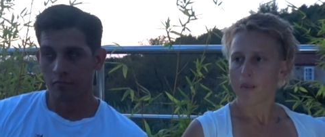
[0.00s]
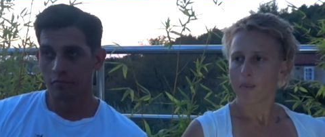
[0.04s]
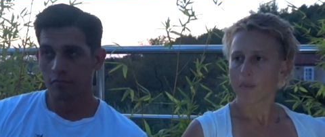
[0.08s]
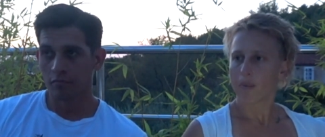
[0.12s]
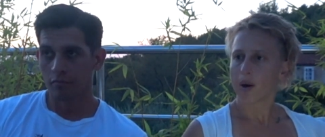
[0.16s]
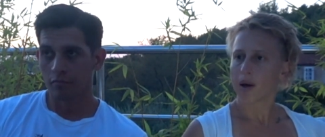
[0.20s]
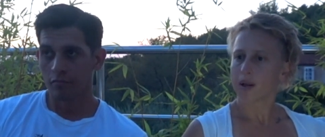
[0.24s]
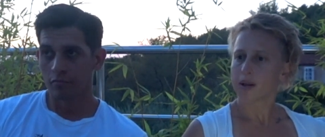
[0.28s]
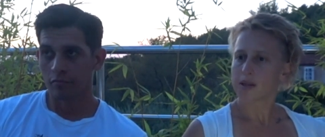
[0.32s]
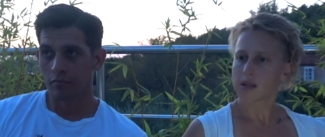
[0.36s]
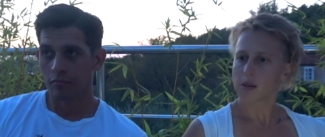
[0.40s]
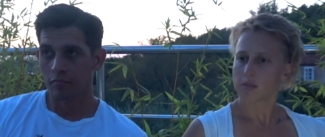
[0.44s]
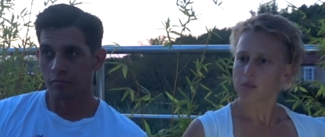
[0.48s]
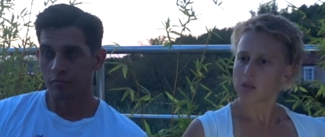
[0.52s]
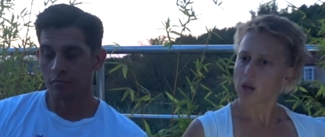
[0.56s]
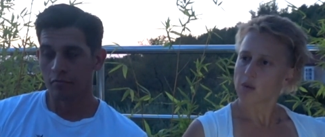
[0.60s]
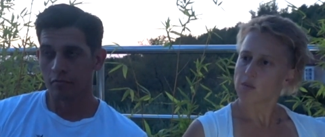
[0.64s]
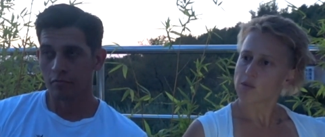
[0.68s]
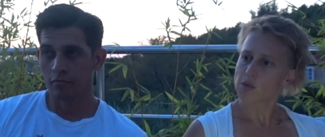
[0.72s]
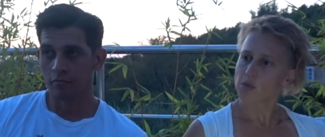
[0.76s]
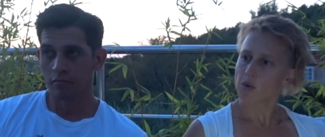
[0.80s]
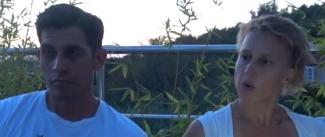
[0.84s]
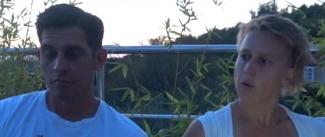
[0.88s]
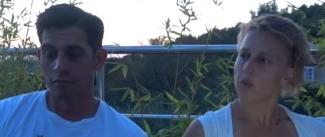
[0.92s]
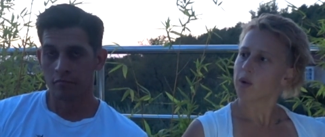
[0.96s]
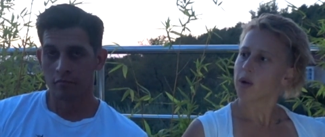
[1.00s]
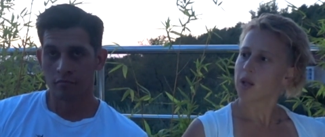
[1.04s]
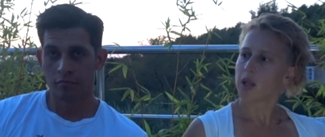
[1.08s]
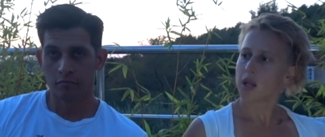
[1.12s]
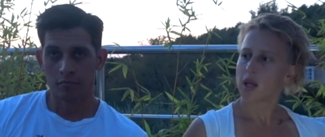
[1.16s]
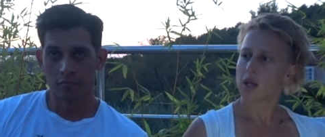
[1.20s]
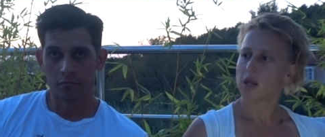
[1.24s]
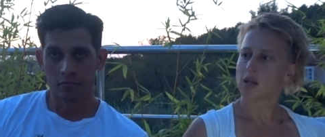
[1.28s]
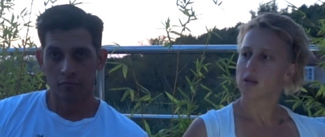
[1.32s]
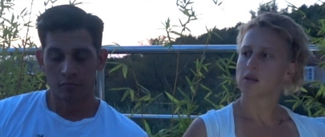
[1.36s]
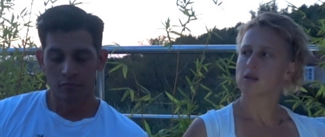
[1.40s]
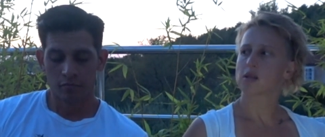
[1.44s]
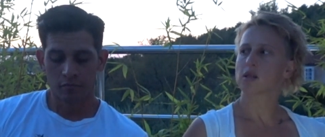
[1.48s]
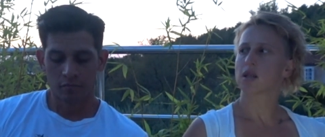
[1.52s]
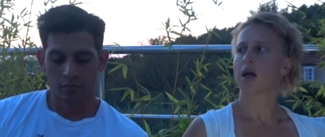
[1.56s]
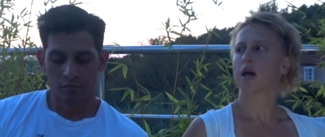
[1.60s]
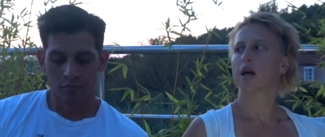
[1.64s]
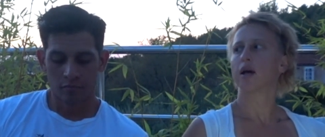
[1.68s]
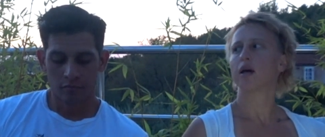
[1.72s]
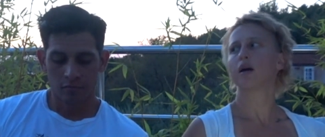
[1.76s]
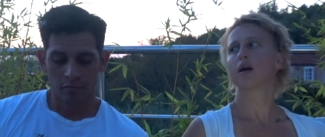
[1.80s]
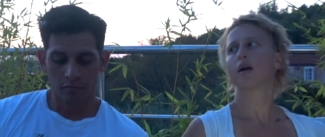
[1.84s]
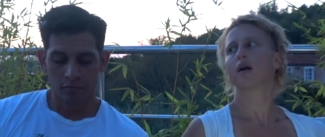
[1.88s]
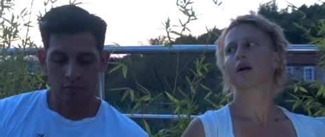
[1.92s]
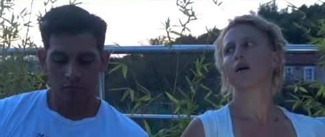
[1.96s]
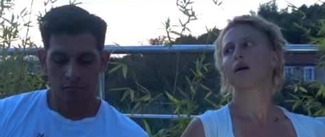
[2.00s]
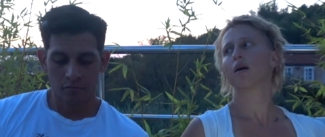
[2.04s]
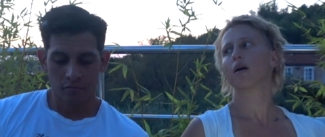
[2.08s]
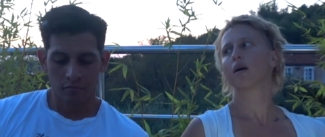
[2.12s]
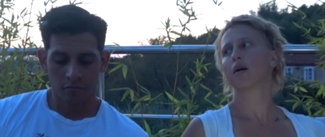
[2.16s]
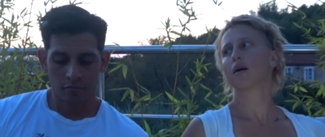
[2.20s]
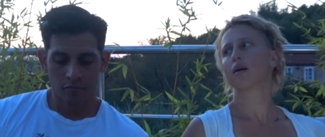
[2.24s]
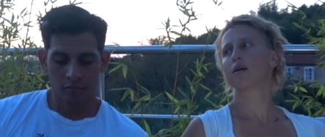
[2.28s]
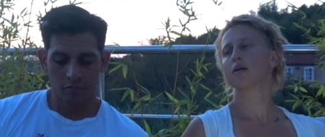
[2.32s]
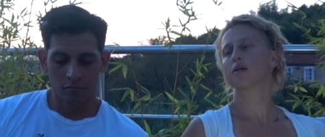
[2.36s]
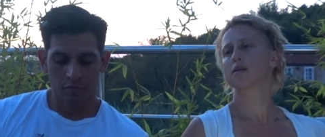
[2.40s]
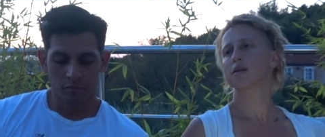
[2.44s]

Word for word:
Speaker 1: but sometimes what we need is like uh,